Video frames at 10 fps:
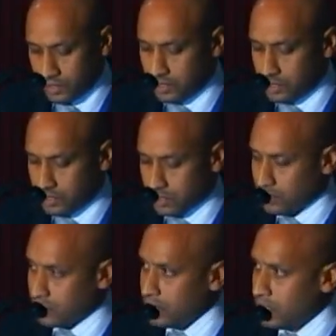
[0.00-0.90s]

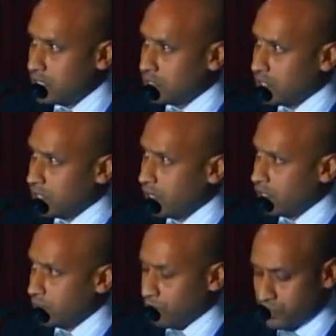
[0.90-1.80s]
addiction
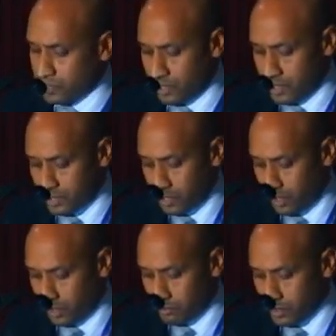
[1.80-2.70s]
dedicated most of their
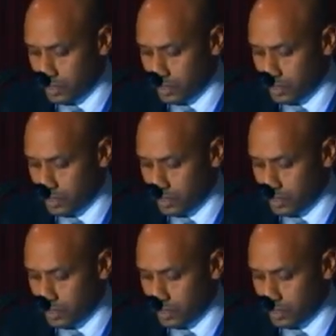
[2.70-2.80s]
time